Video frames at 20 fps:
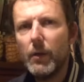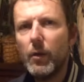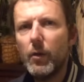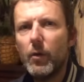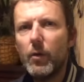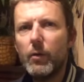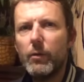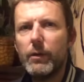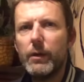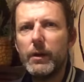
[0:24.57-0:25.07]

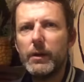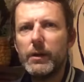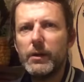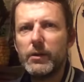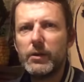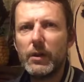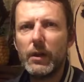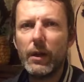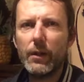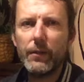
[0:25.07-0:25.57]
Or you're
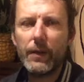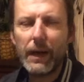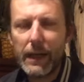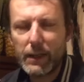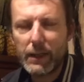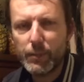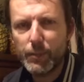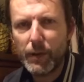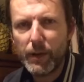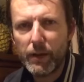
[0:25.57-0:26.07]
still on the
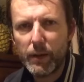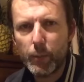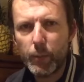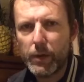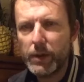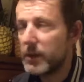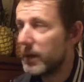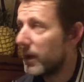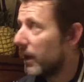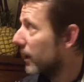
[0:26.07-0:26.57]
last bit of the
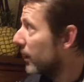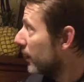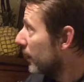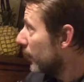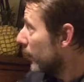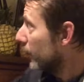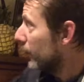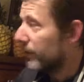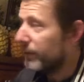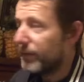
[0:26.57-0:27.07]
winter.
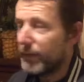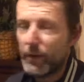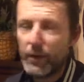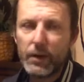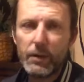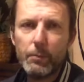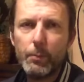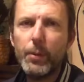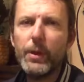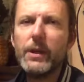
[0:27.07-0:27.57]
We're
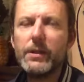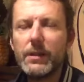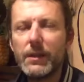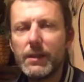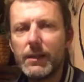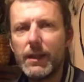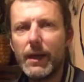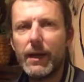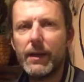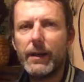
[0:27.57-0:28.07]
fucking
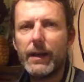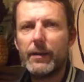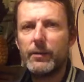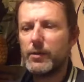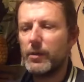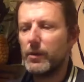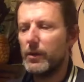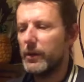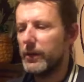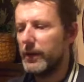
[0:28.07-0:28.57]
pissing down
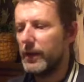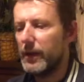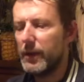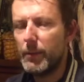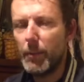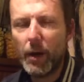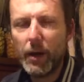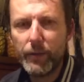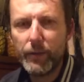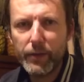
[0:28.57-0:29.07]
outside here. You
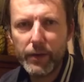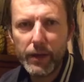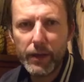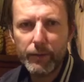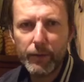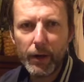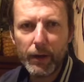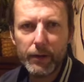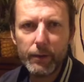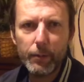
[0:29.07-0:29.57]
might even
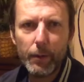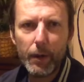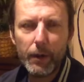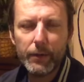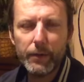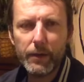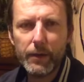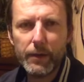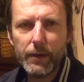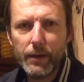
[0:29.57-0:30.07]
hear
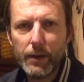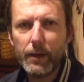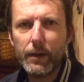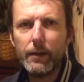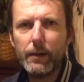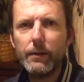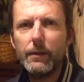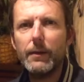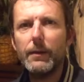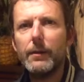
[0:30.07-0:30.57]

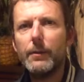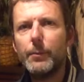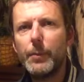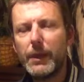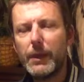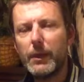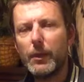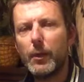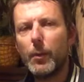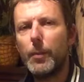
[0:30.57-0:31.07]
it
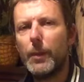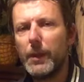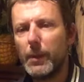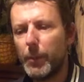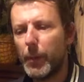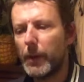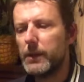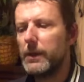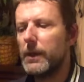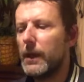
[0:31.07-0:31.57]
pick it up on the
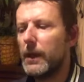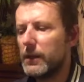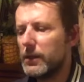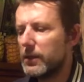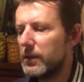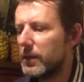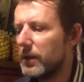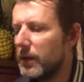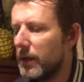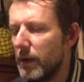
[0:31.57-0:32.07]

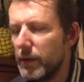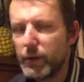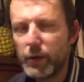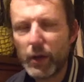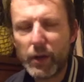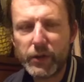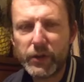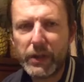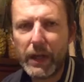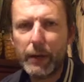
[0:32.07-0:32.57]
podcast. It's
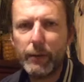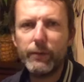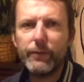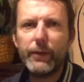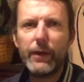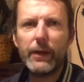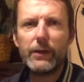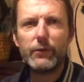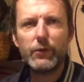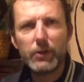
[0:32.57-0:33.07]
not sound
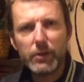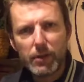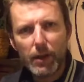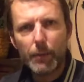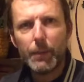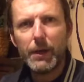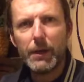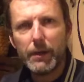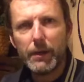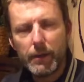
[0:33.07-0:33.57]
effects. It's
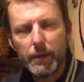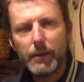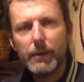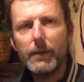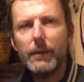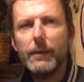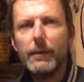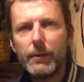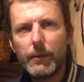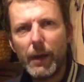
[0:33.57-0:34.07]
not me
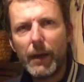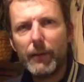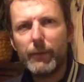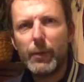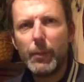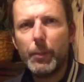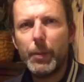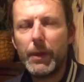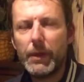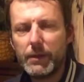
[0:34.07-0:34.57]
having
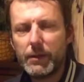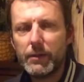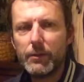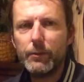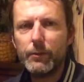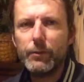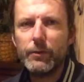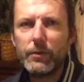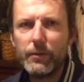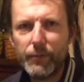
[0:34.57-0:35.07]
a piss
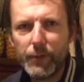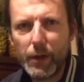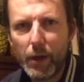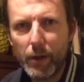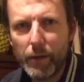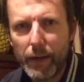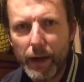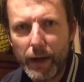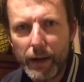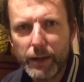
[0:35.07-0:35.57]
or something
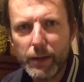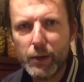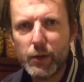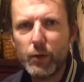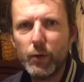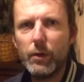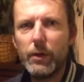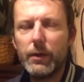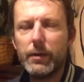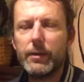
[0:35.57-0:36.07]
like that in the
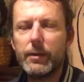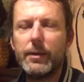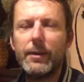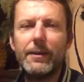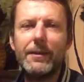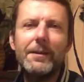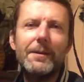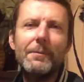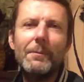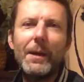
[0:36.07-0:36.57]
toilet,
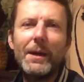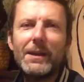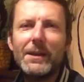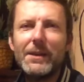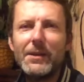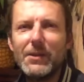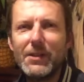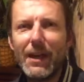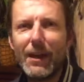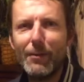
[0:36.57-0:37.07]
making
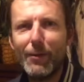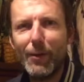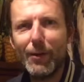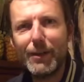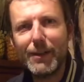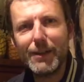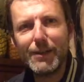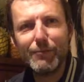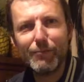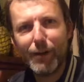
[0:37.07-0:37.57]
it sound
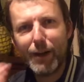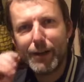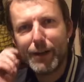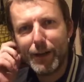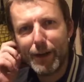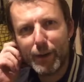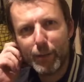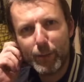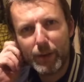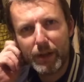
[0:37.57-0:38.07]
like it's raining
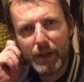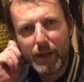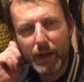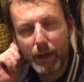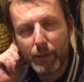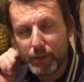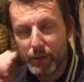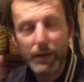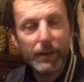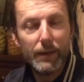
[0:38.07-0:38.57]
on the
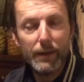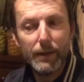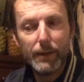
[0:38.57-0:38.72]
windows.